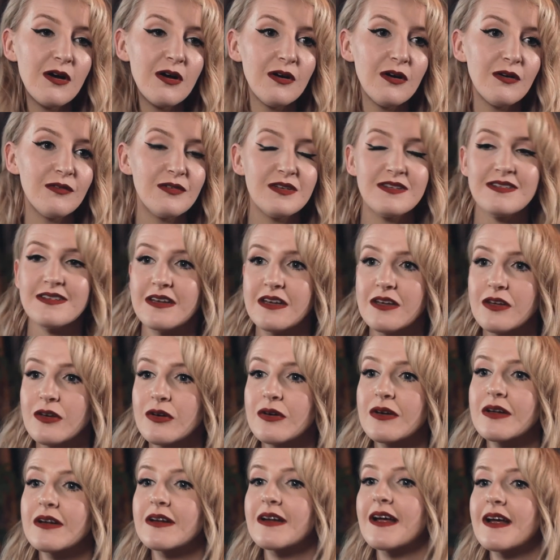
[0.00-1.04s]
Obviously you
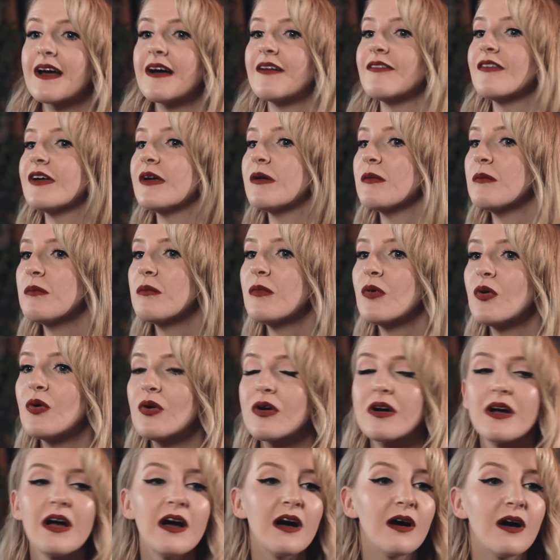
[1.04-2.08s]
can have it more
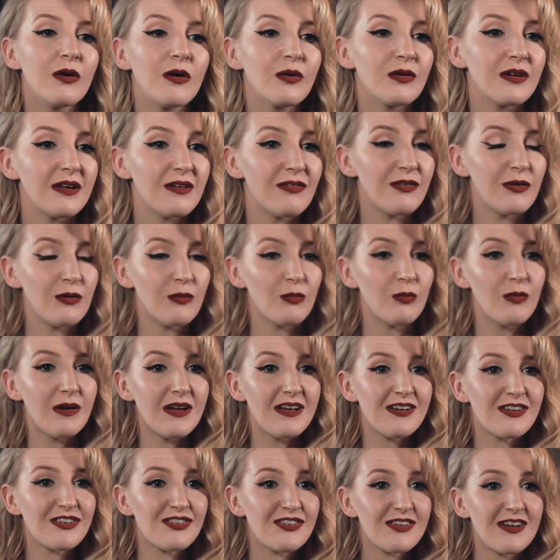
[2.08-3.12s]
curled if you
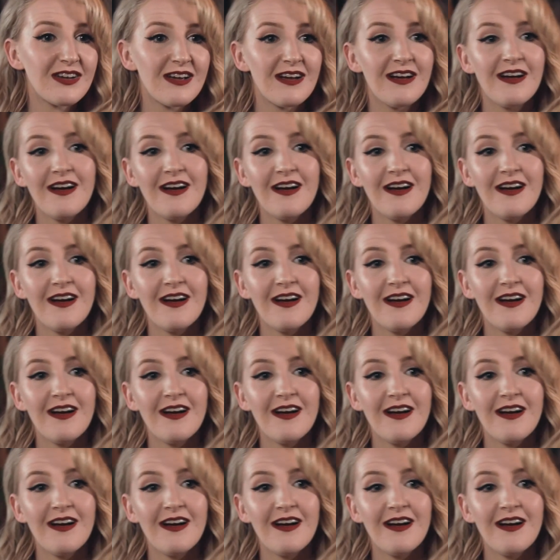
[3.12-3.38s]
wish.